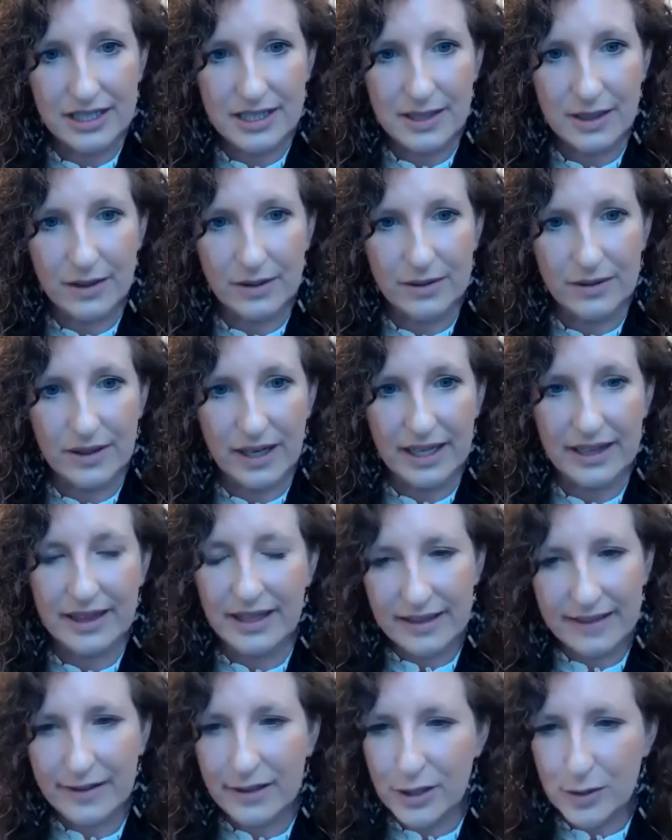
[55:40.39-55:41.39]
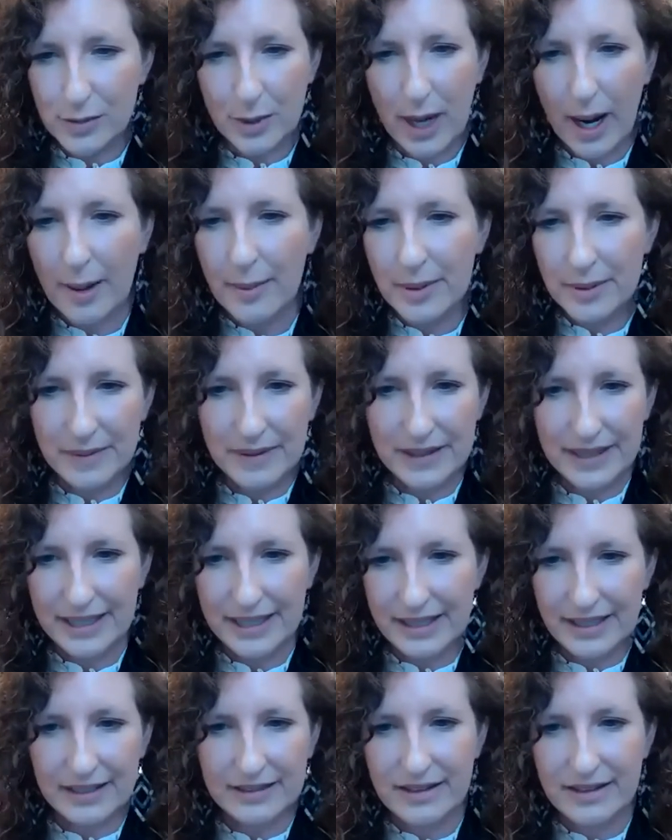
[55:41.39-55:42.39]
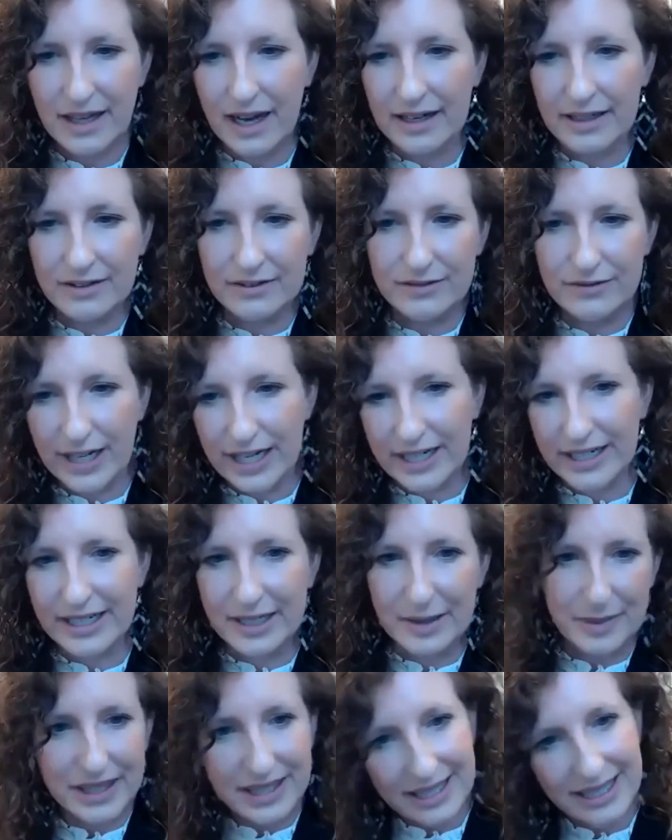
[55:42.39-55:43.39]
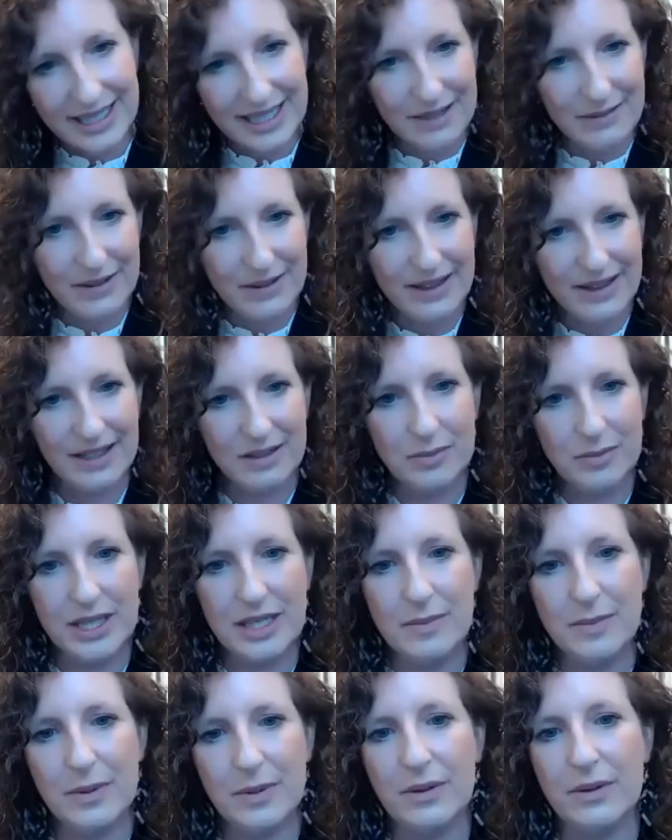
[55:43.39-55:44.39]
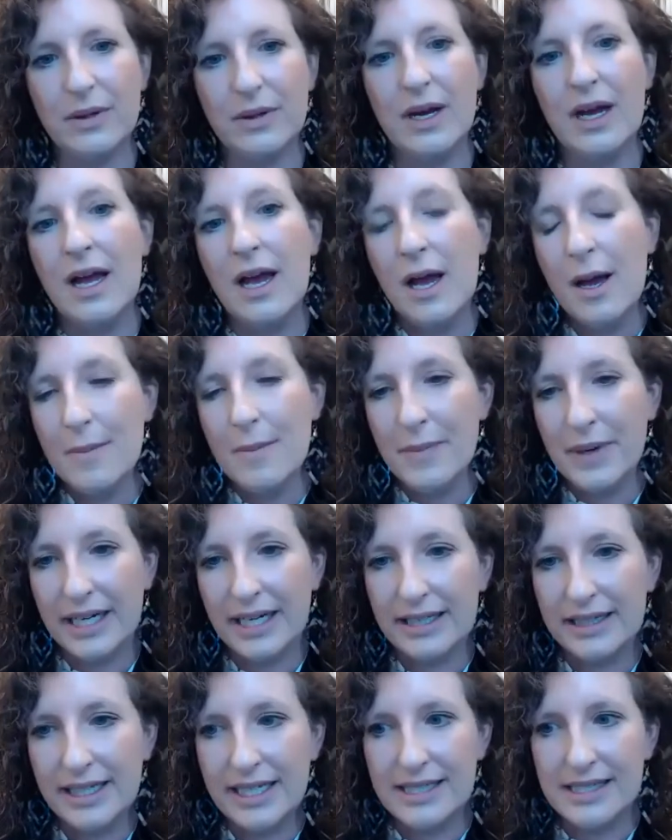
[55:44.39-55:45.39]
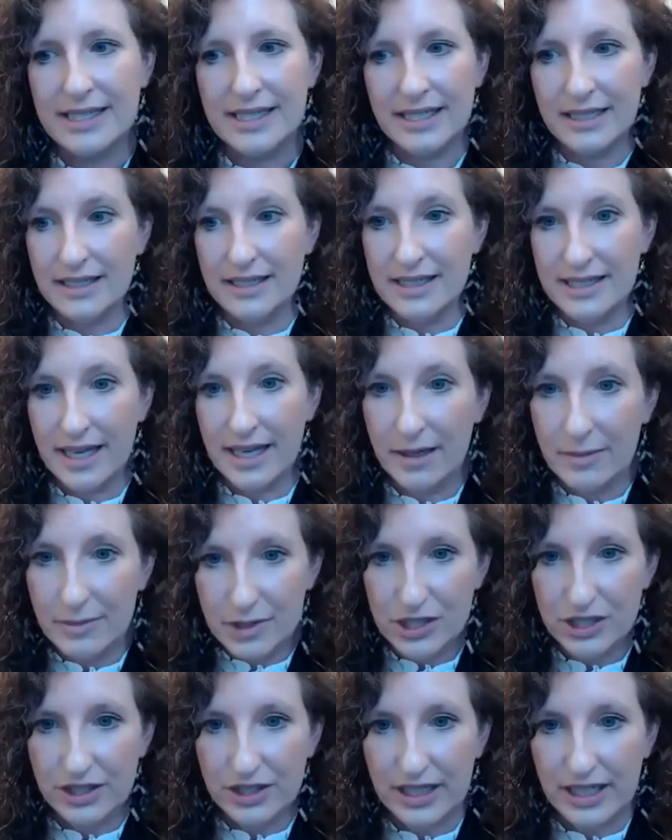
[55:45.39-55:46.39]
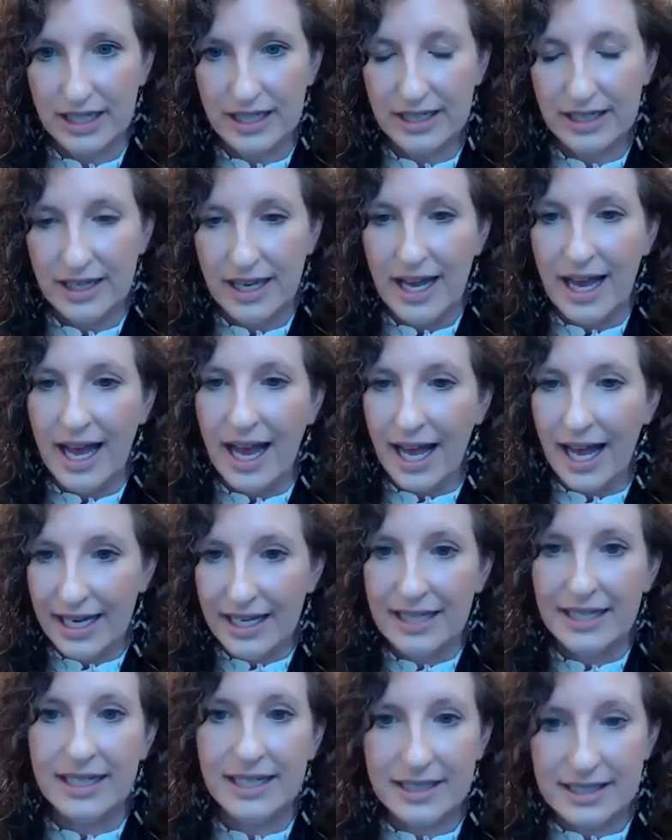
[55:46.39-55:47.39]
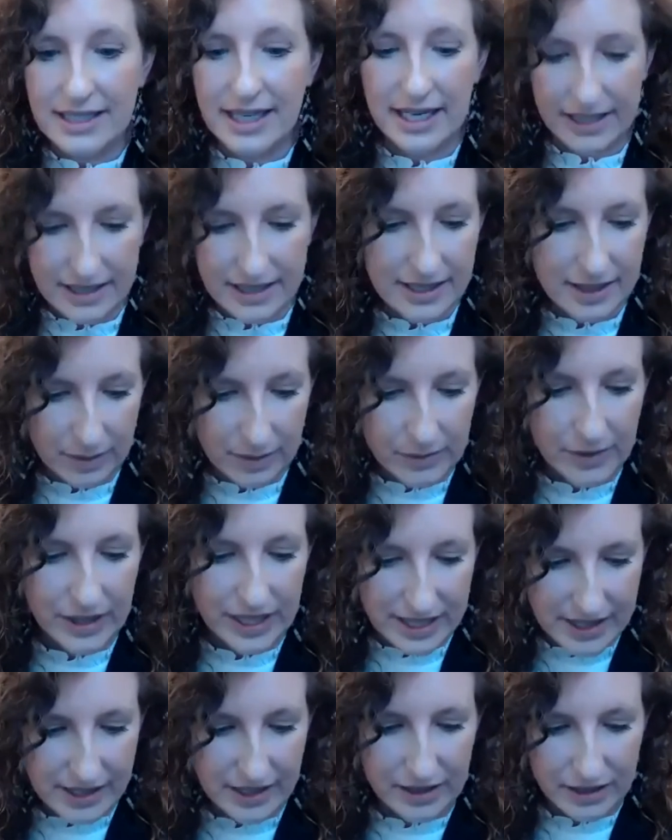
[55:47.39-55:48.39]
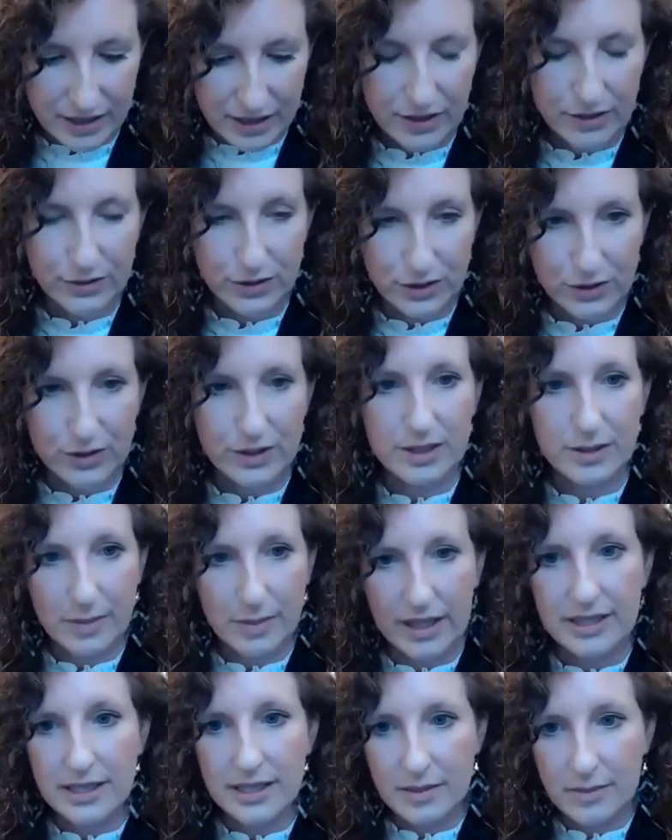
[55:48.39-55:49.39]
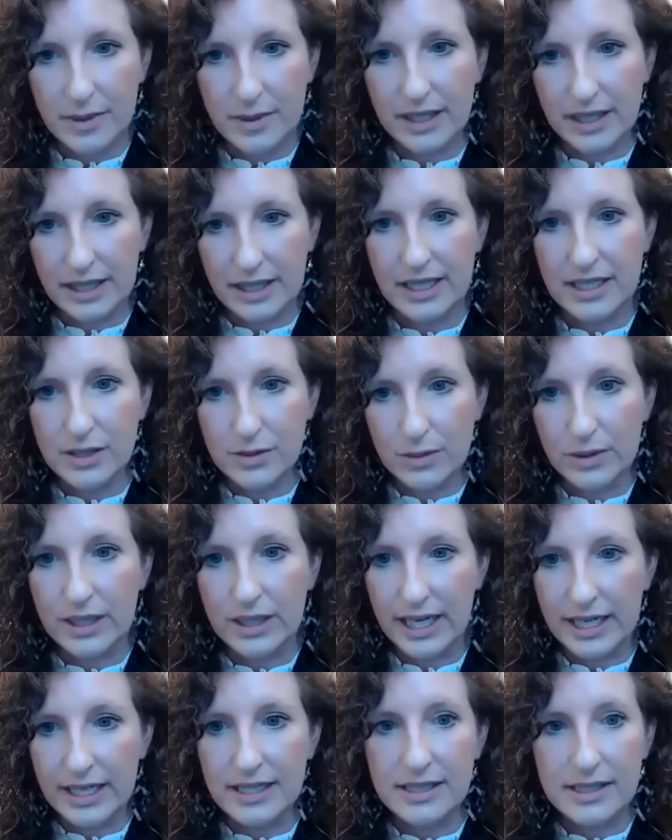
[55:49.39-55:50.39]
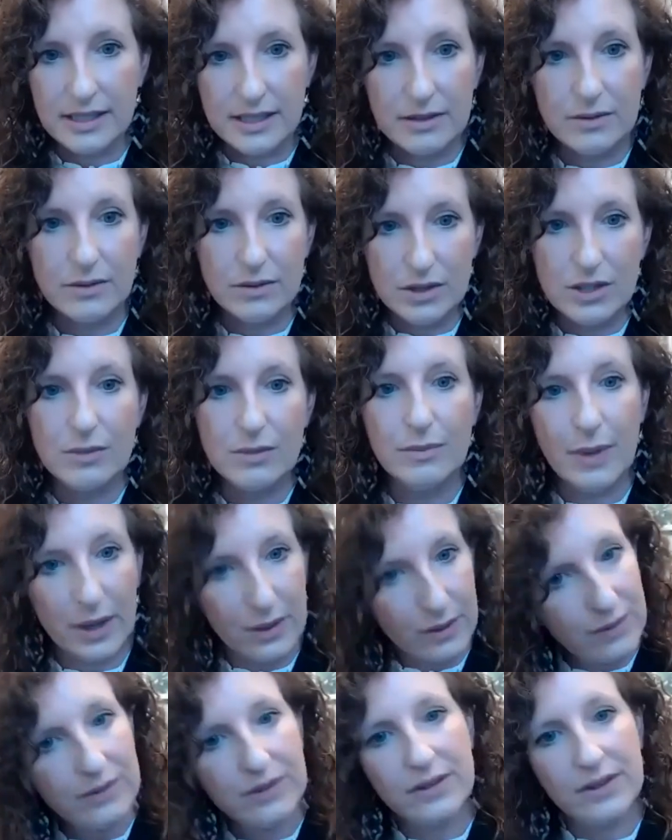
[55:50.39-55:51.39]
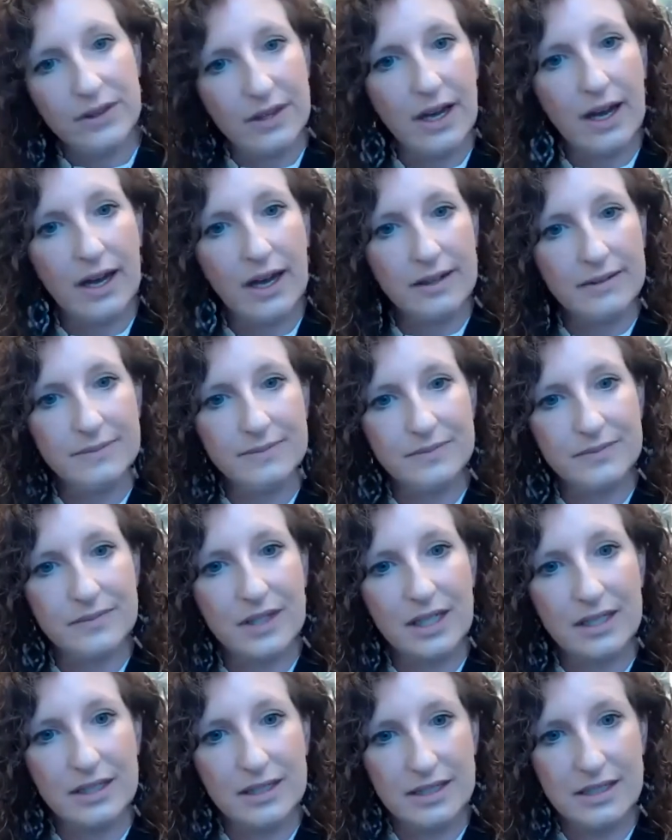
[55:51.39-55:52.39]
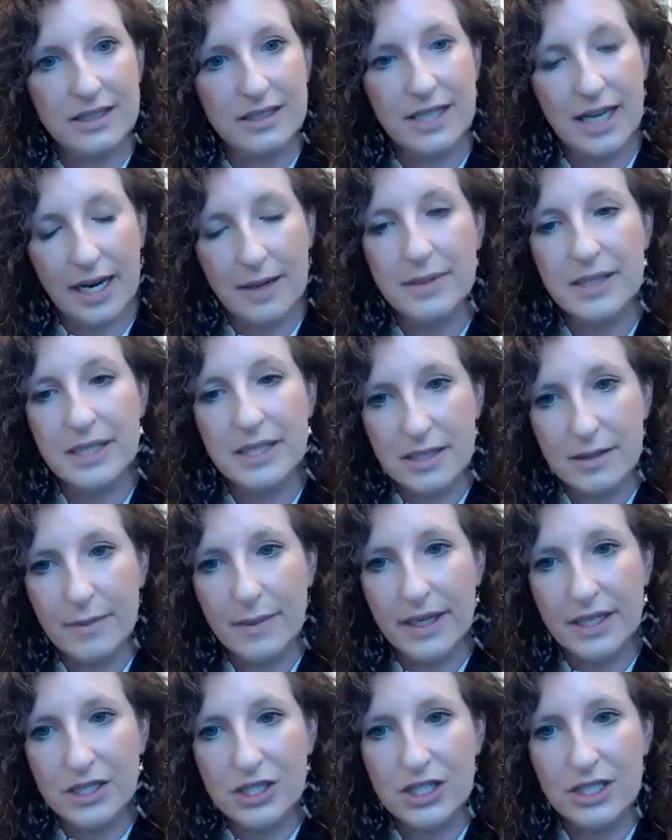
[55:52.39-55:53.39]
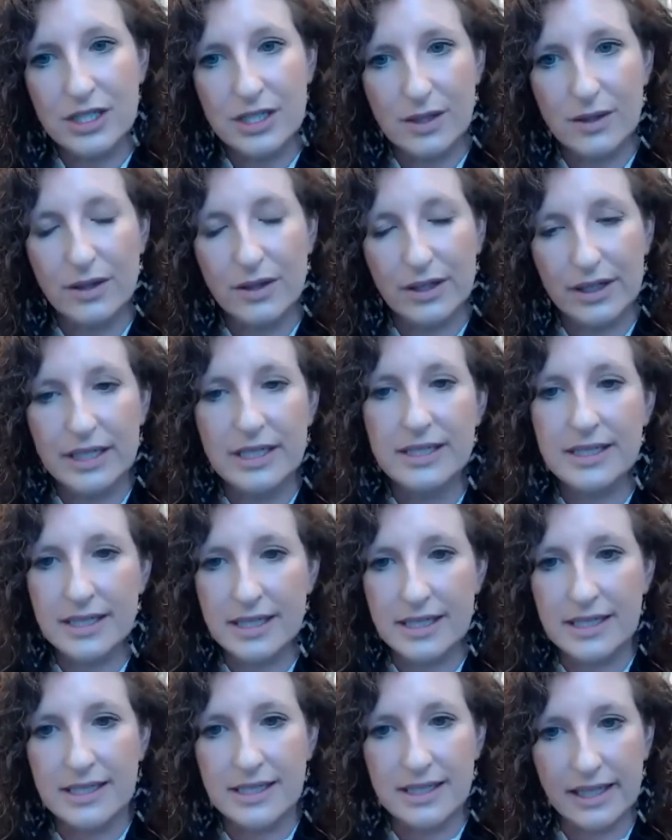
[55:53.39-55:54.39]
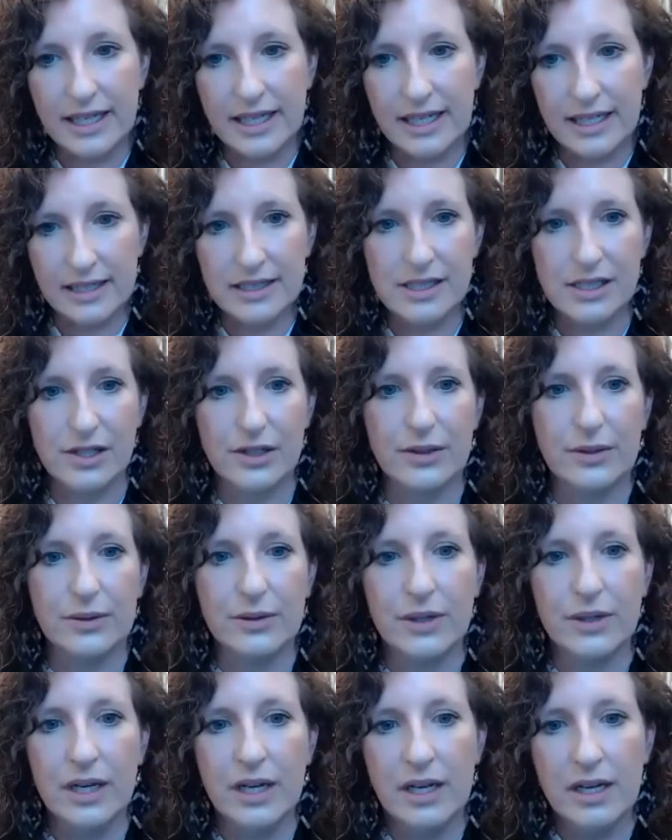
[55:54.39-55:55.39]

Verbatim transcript: So I think there's probably a lot of variability within people, but at least conceptually and in, in some research, social responsibilities related to, to both um, types of dimensions. So there is this link to,